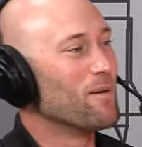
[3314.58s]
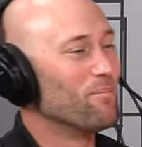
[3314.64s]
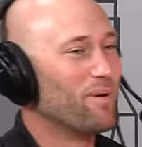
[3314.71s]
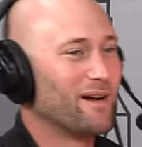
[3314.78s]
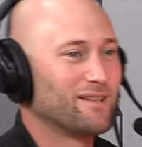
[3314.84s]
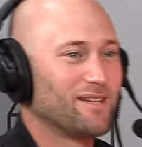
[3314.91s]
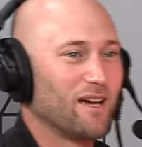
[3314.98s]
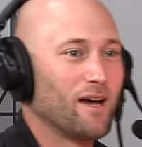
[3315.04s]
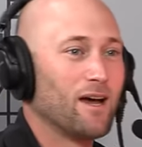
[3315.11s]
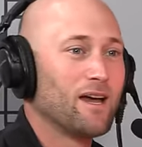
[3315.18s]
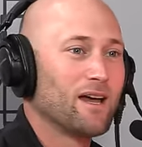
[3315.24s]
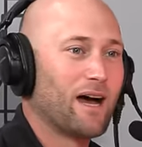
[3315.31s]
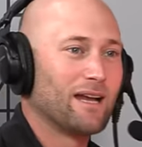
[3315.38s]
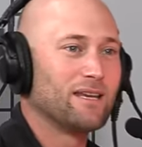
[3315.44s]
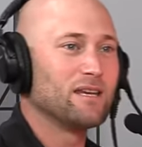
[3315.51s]
But uh,
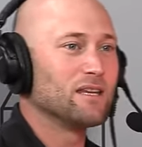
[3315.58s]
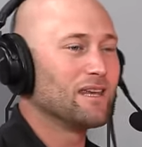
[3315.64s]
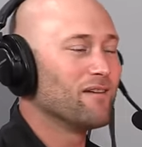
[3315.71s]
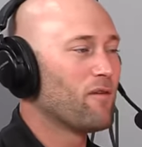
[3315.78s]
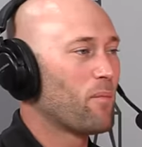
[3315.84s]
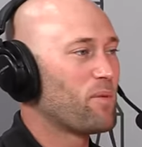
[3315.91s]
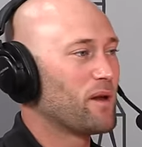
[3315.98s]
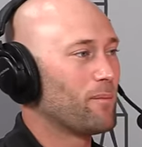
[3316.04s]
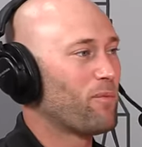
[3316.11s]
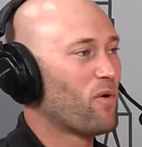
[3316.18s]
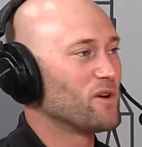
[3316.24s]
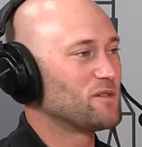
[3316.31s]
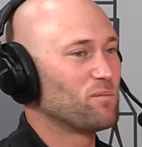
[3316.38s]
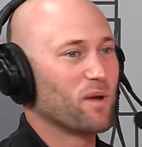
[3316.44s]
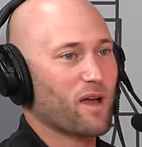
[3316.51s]
I didn't give up any
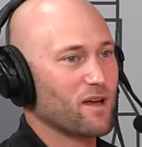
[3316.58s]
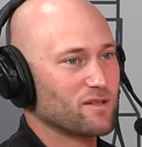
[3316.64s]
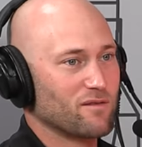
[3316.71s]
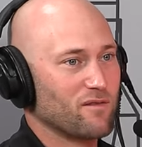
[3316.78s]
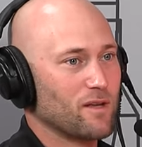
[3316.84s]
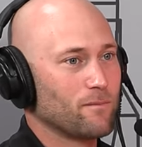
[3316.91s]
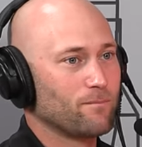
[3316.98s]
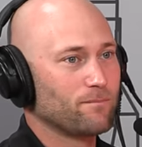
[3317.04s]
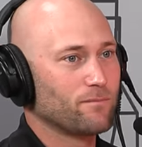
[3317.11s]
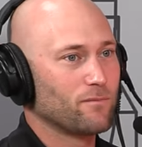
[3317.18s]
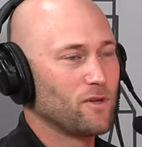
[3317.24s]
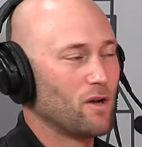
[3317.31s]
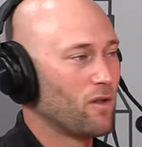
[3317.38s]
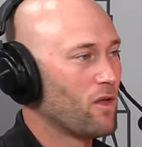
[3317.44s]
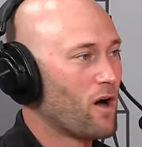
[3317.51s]
points because of it.
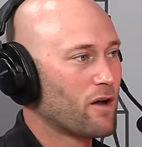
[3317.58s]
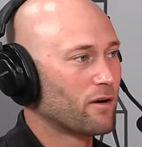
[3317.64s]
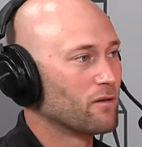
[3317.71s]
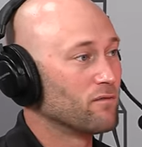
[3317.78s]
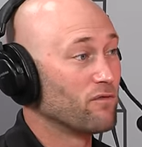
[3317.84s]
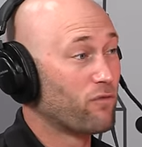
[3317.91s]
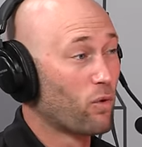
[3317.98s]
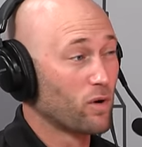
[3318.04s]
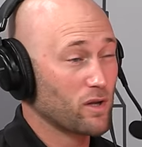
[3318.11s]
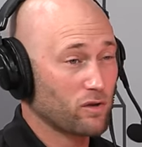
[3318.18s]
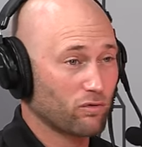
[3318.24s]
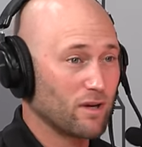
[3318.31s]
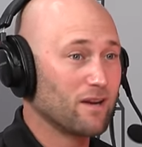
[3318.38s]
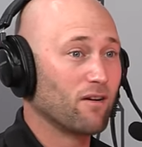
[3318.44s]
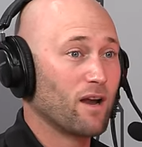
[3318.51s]
You know, the one
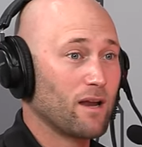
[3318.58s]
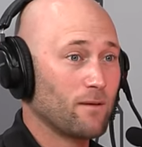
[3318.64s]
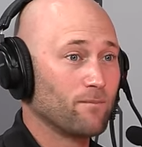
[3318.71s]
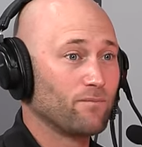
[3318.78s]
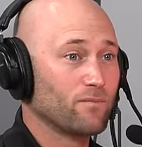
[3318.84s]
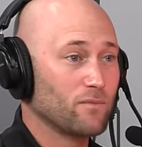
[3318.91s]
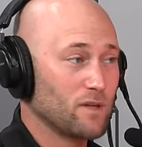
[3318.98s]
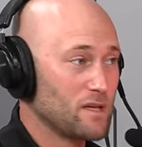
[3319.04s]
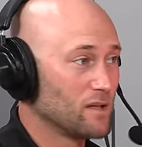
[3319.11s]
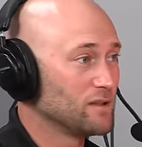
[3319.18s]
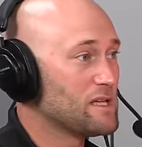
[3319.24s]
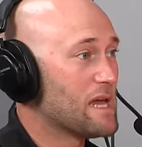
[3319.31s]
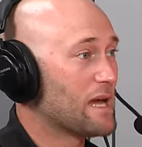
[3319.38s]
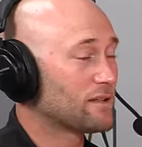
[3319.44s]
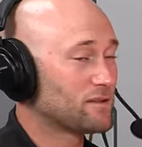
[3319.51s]
forty-three grain E L
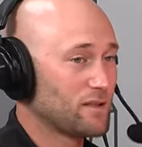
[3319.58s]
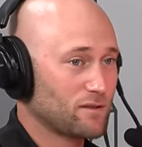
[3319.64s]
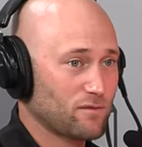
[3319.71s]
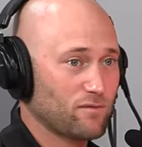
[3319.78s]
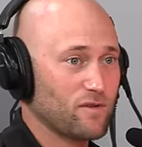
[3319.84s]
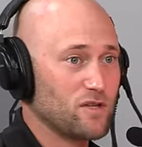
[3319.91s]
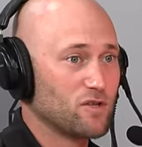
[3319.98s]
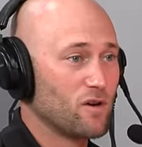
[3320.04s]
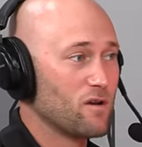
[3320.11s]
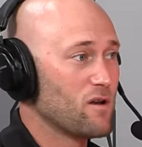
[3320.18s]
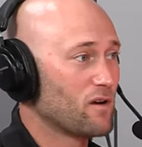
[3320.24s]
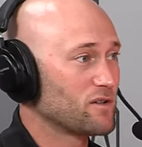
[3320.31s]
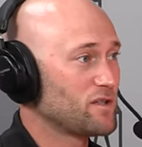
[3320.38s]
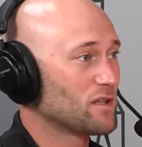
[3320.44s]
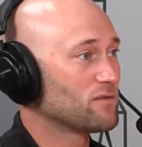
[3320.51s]
D X that's featured in
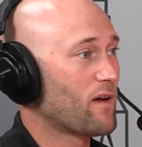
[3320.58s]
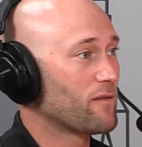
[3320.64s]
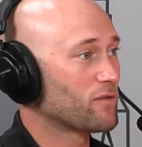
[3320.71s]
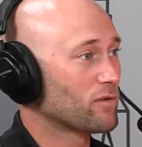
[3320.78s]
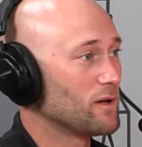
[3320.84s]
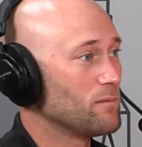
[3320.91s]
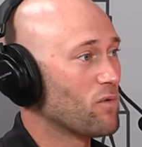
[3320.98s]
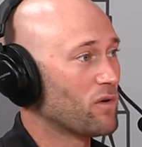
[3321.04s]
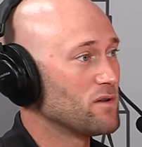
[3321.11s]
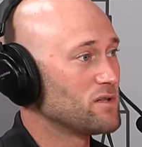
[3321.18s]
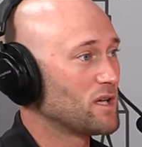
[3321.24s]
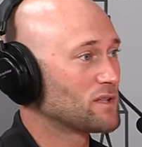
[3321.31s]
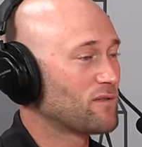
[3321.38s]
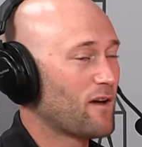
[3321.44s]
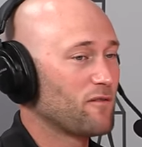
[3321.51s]
our six five Creedmoor and
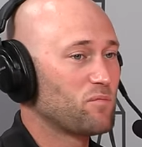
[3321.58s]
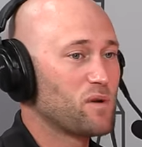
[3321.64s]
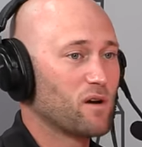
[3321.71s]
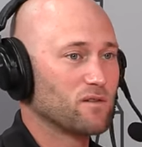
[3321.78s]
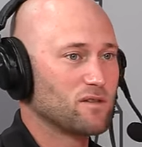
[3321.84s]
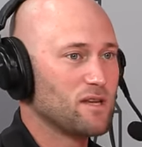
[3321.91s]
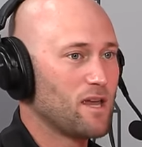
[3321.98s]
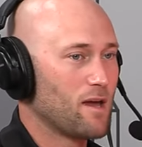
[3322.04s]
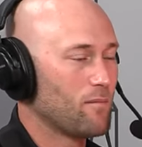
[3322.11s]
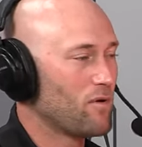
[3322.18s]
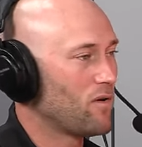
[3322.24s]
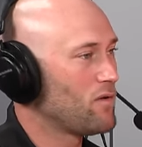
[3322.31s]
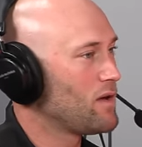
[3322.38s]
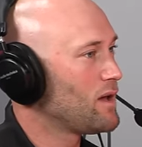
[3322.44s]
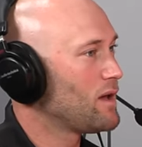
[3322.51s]
six five P R C
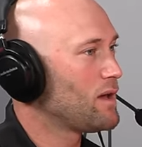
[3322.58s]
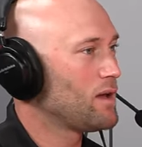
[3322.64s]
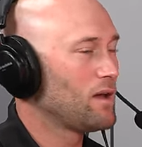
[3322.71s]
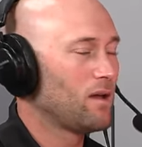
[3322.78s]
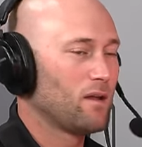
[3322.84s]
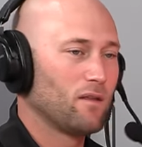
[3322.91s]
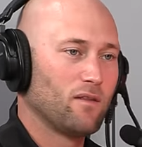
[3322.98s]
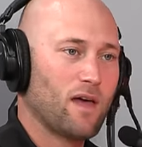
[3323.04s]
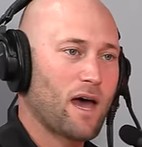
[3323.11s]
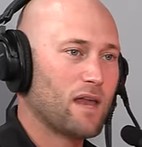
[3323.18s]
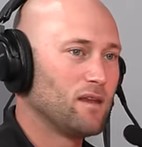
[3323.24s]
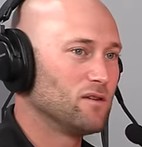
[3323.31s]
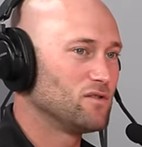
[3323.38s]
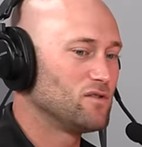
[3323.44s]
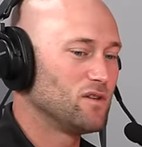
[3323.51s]
ammo,
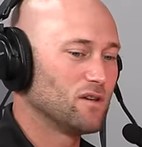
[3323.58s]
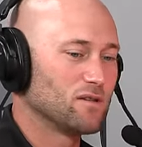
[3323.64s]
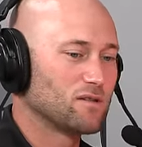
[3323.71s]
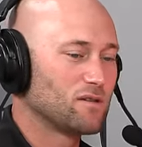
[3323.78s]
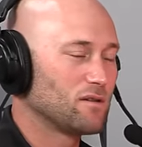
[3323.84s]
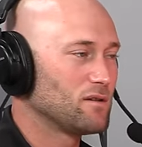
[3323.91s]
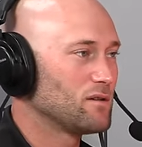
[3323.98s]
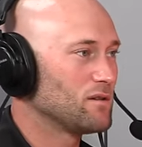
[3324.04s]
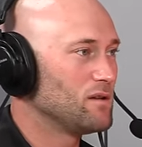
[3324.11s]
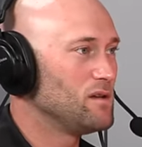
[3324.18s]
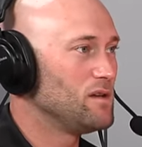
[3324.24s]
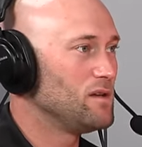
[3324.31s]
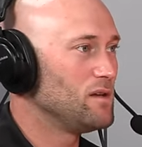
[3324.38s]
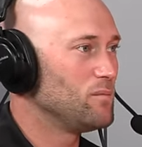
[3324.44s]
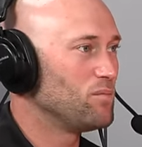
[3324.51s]
that is just
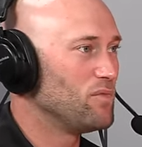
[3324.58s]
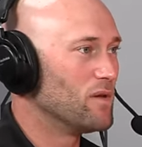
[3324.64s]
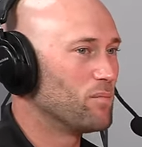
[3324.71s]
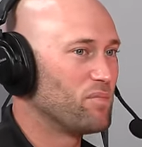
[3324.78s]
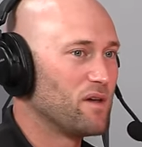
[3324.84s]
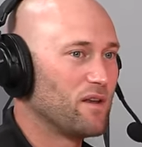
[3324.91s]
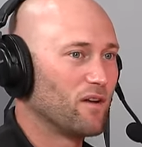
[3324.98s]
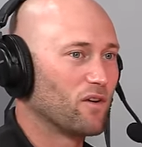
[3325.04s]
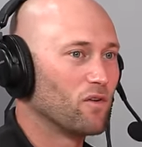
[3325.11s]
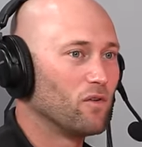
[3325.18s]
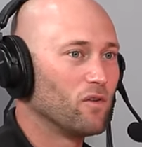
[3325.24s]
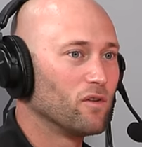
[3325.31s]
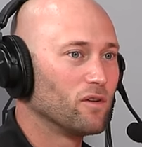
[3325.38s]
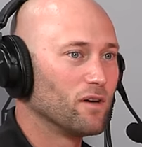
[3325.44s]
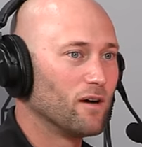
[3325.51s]
the the
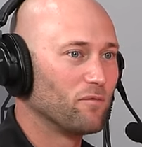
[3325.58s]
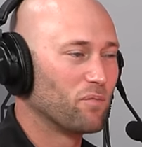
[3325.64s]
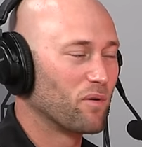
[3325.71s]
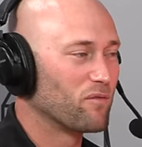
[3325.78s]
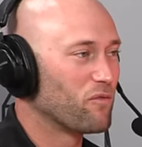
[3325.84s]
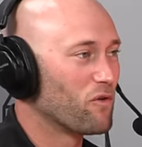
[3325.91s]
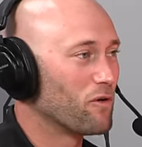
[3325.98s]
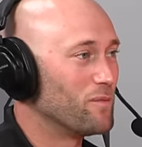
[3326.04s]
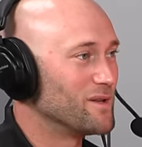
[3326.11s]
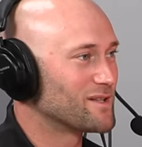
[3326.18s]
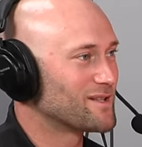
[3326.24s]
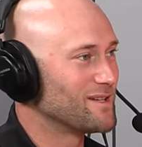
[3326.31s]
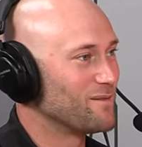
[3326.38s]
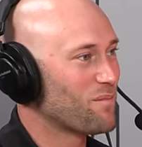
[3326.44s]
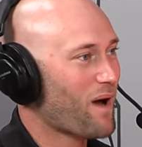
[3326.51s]
pinnacle of
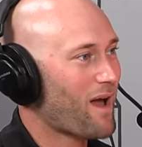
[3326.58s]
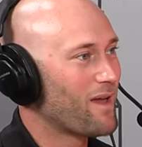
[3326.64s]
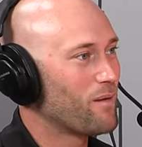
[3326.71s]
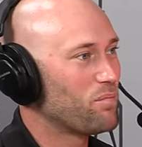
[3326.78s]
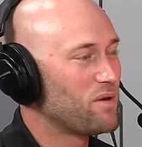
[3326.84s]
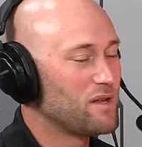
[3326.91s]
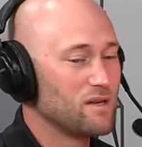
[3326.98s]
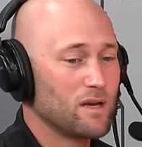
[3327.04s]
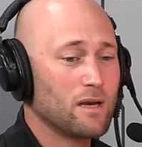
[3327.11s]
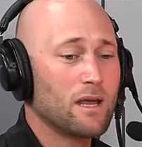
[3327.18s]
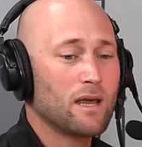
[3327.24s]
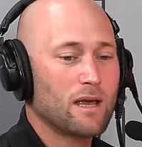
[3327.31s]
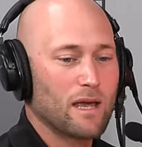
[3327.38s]
performance, in mm-hmm. my opinion.